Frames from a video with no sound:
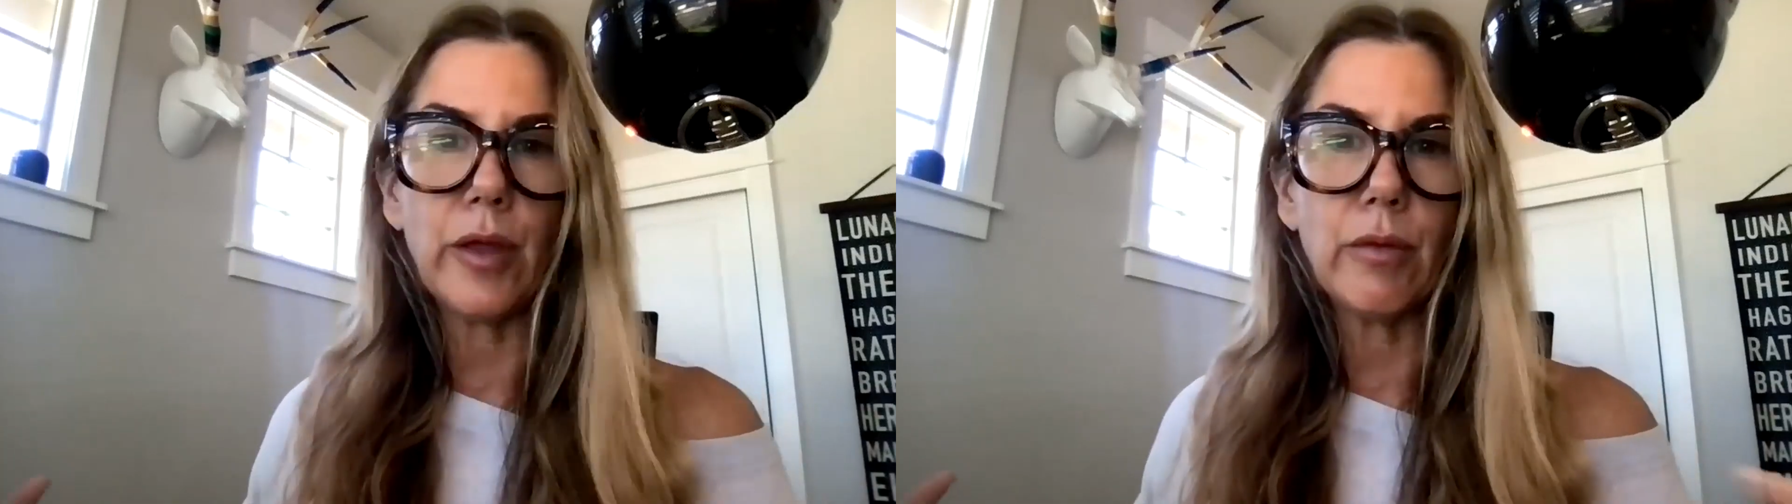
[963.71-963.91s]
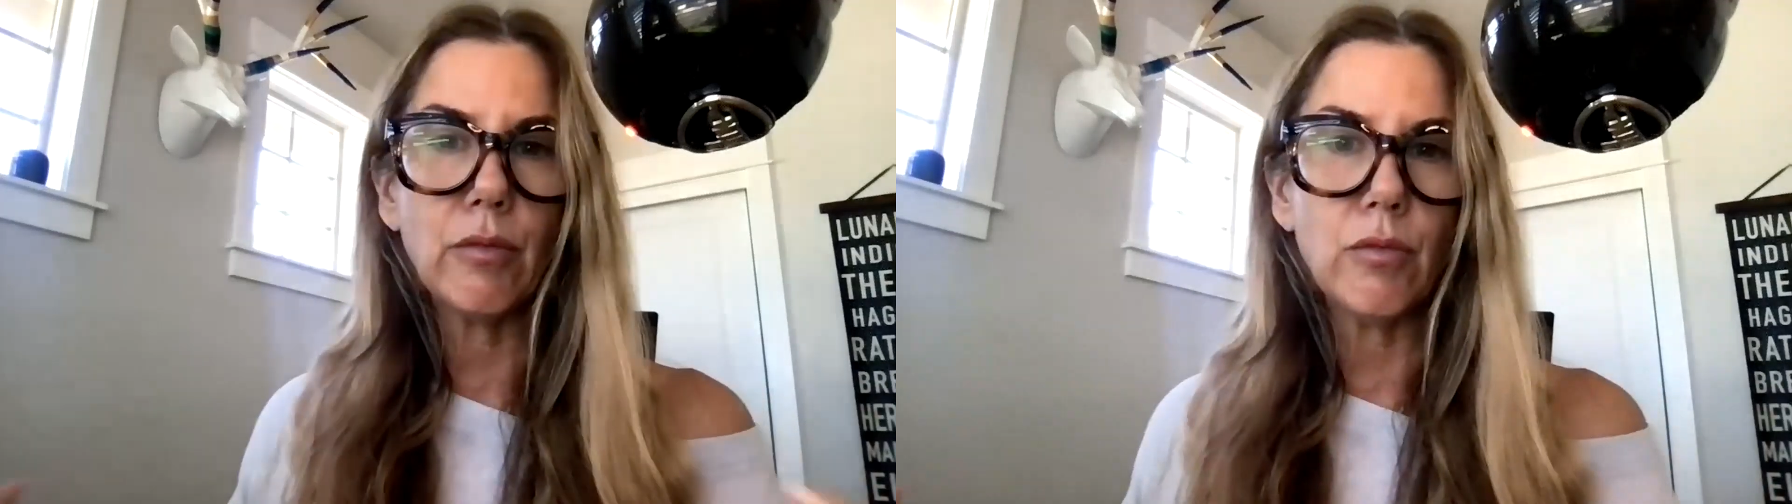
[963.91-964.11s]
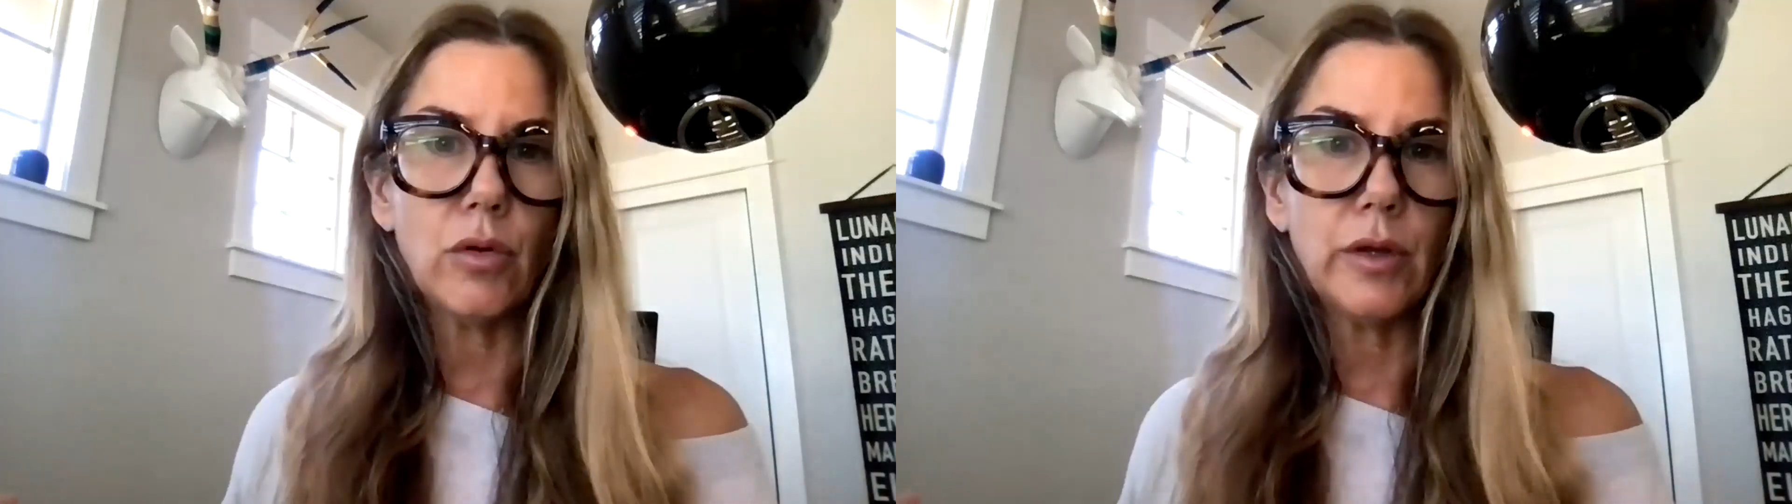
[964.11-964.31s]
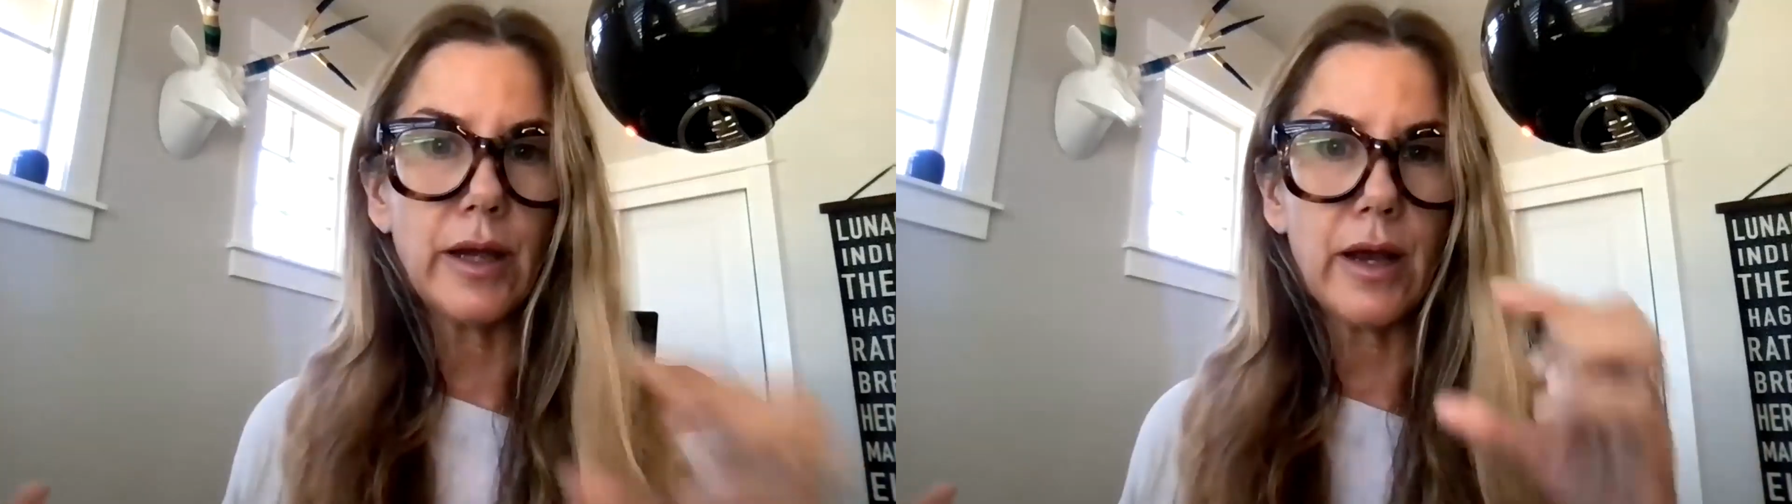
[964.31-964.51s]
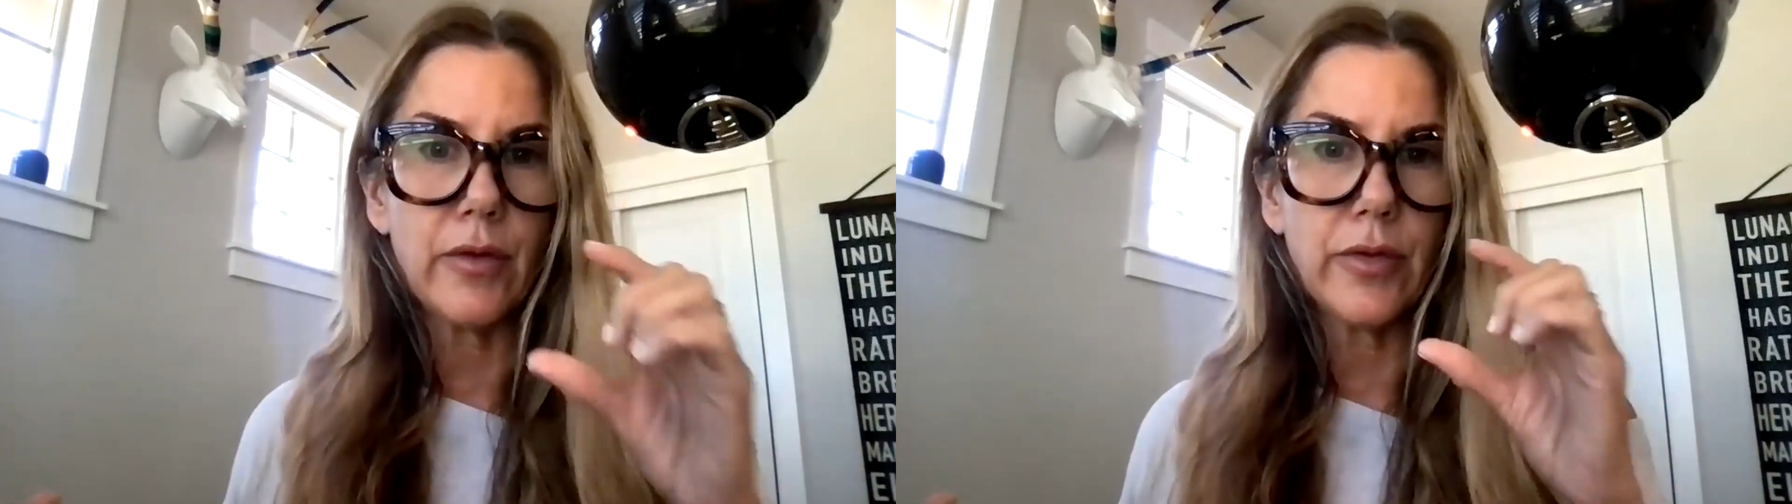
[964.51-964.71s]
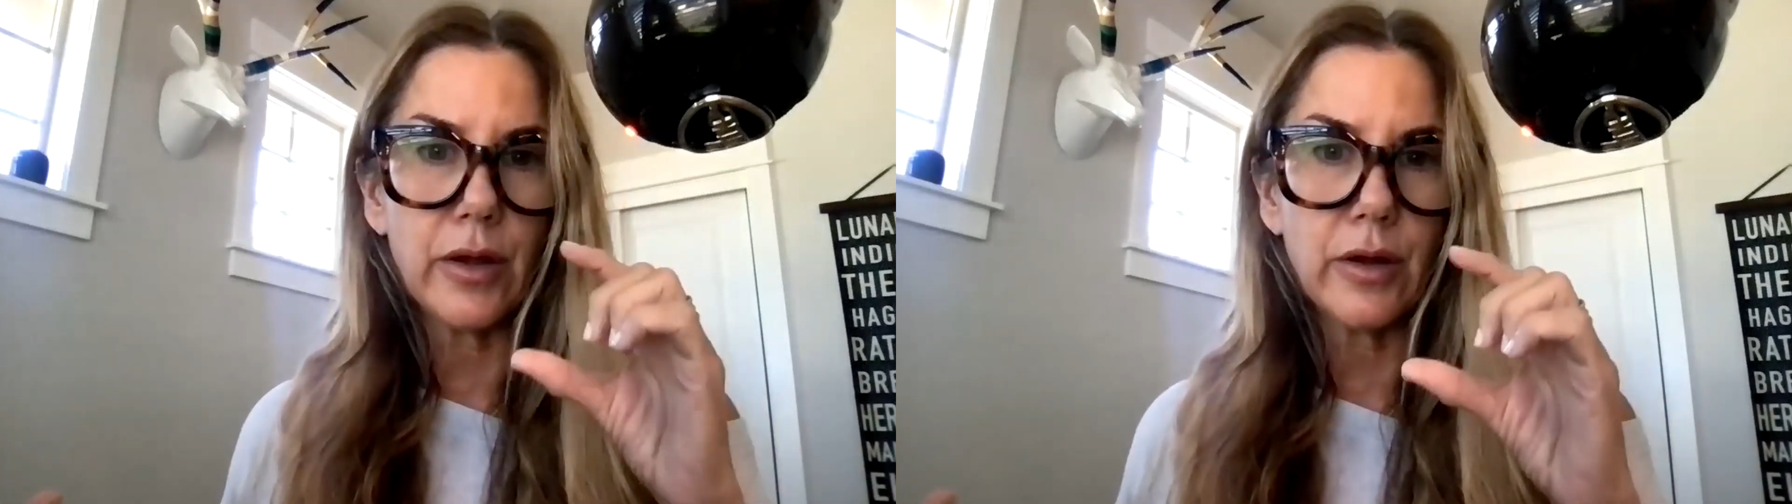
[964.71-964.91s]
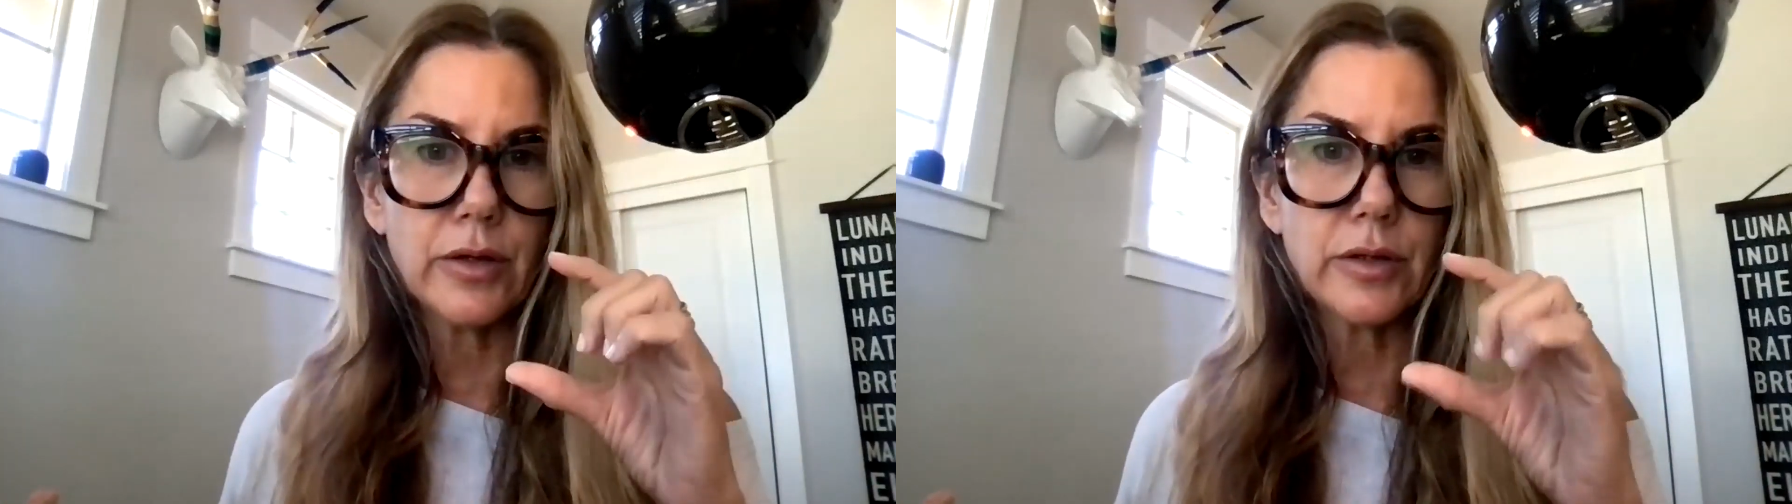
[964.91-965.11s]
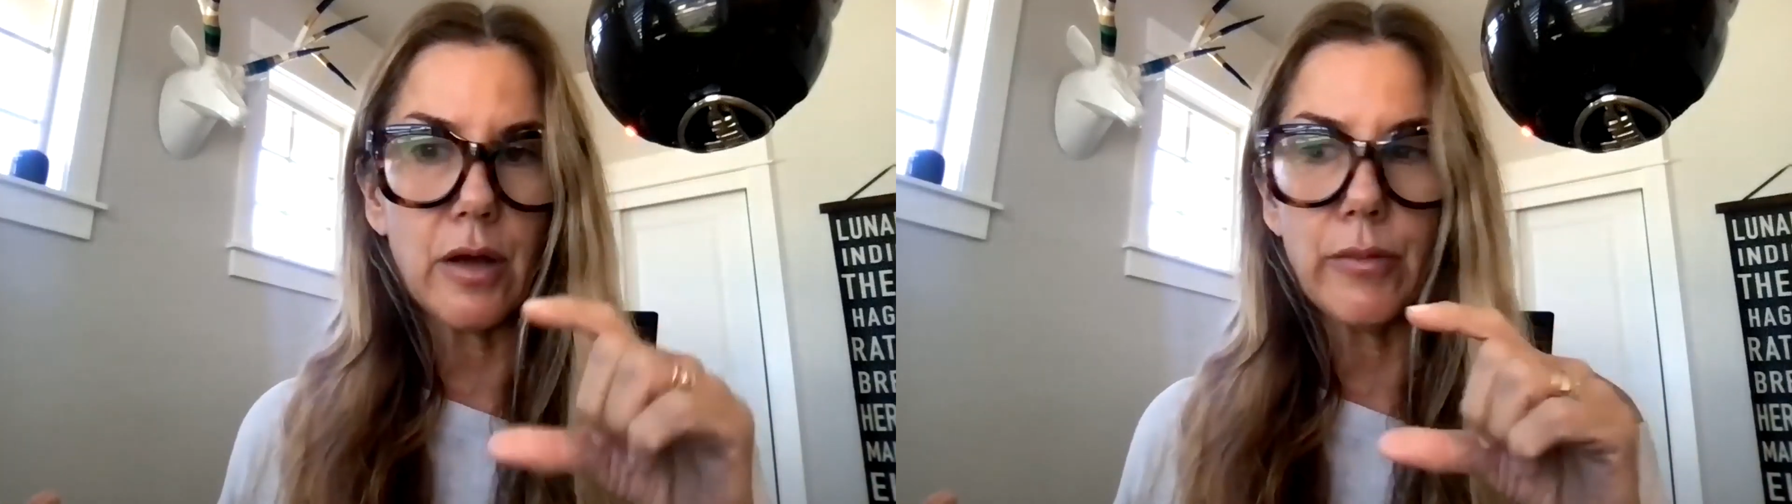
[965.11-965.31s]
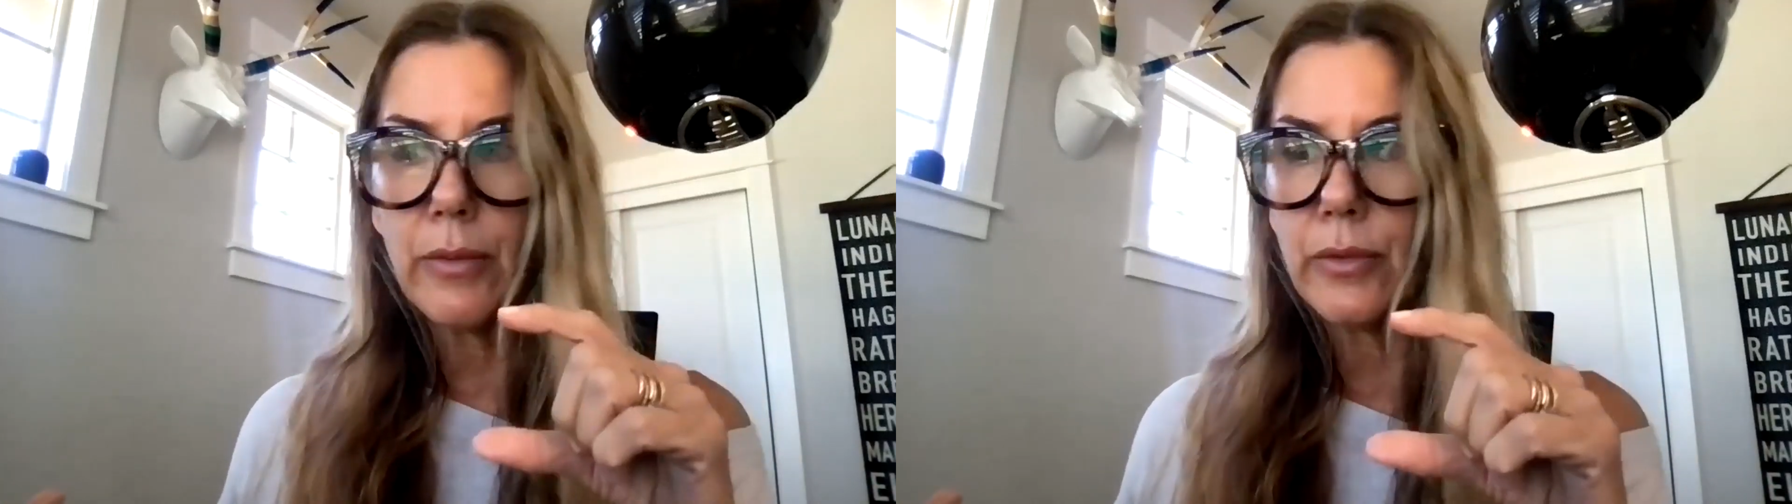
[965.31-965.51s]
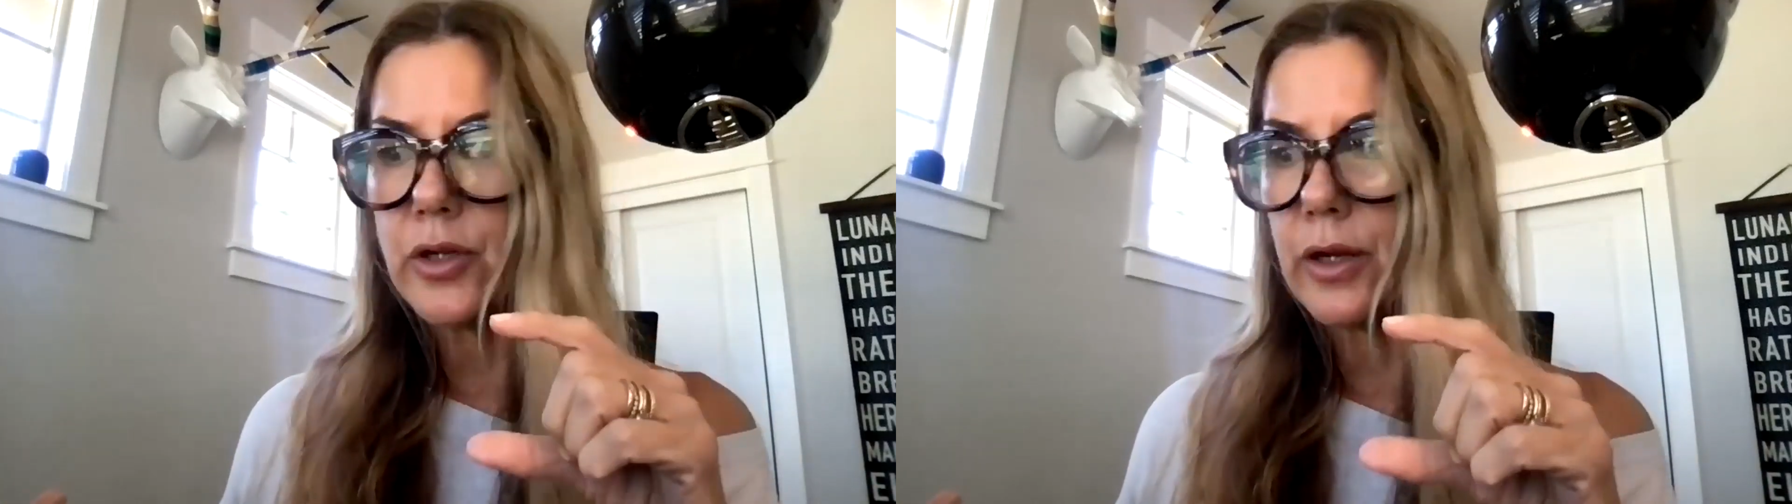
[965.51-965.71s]
They were rolling out their salt and
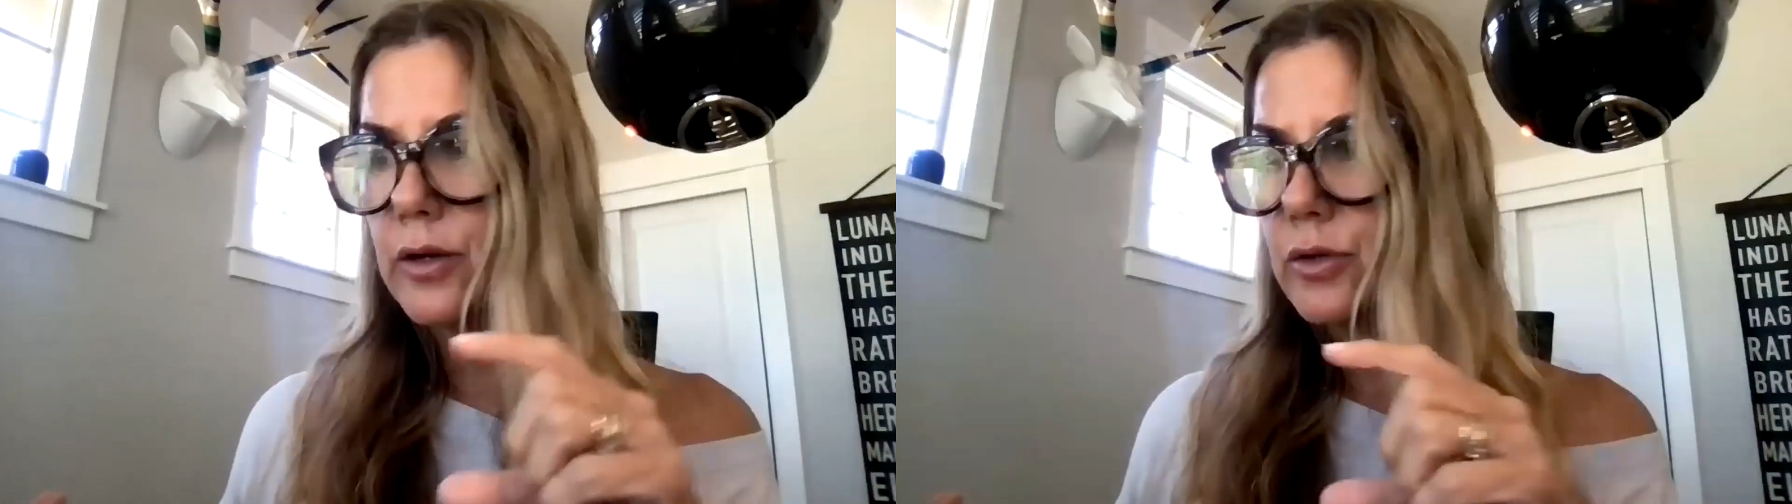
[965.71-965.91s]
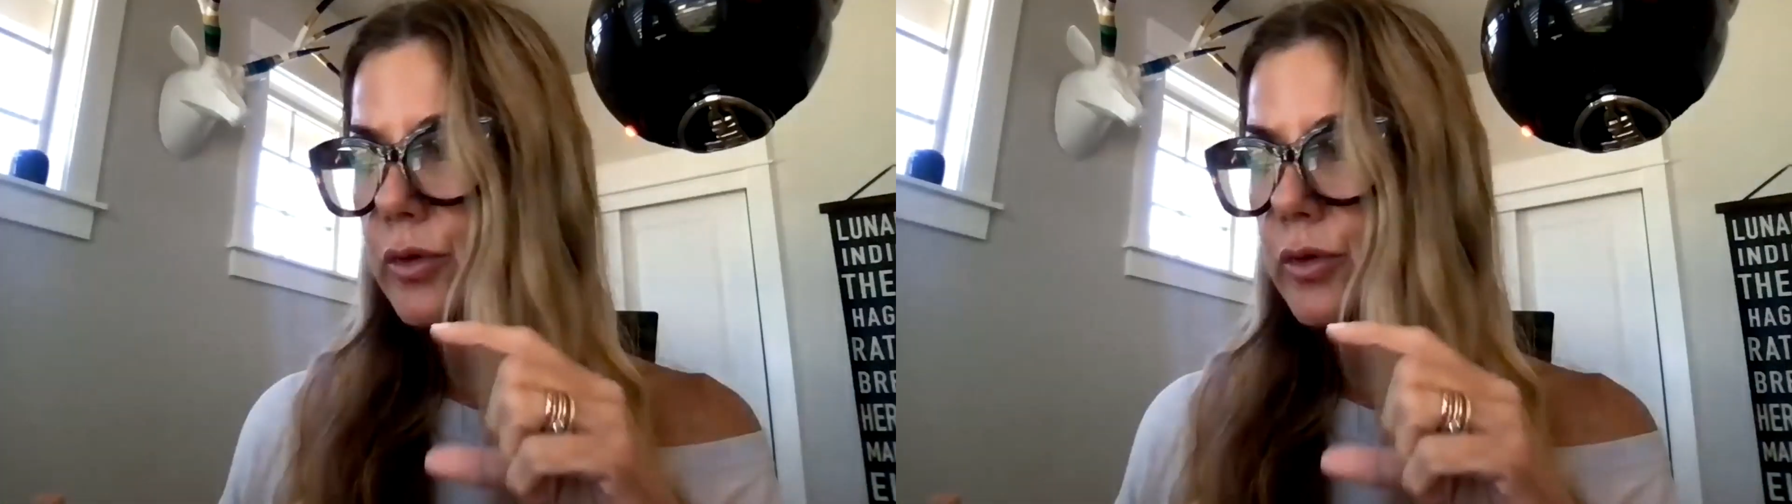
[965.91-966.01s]
pepper shakers,